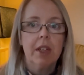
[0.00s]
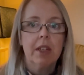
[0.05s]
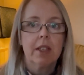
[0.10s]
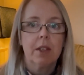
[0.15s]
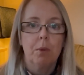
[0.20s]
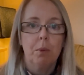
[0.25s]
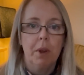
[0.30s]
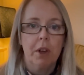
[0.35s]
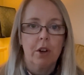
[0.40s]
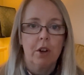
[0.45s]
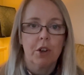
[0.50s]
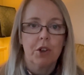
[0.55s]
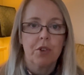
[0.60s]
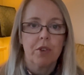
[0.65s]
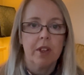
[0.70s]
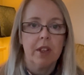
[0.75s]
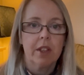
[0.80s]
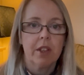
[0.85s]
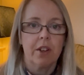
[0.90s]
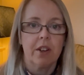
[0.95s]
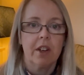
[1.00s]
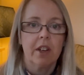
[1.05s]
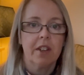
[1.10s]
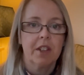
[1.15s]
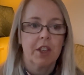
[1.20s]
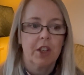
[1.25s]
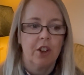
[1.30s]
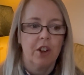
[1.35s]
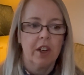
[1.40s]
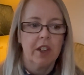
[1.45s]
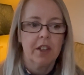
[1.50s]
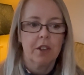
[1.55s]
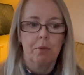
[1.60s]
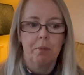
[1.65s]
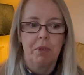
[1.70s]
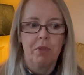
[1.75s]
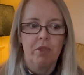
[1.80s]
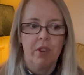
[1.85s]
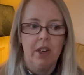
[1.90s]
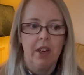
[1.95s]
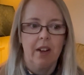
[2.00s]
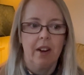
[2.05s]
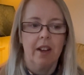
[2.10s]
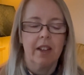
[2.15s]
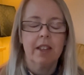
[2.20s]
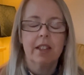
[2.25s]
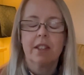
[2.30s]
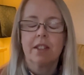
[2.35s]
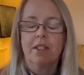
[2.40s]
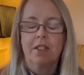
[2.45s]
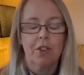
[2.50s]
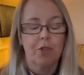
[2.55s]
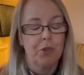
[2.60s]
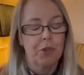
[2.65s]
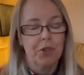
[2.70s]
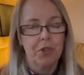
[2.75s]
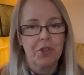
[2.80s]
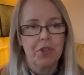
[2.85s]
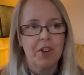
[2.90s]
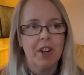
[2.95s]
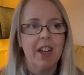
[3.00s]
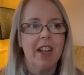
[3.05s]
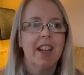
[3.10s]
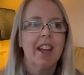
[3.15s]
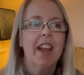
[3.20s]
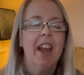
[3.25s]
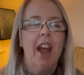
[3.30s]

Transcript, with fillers: It's a wicker tree sir, skirt. It's going to be really nice under the tree.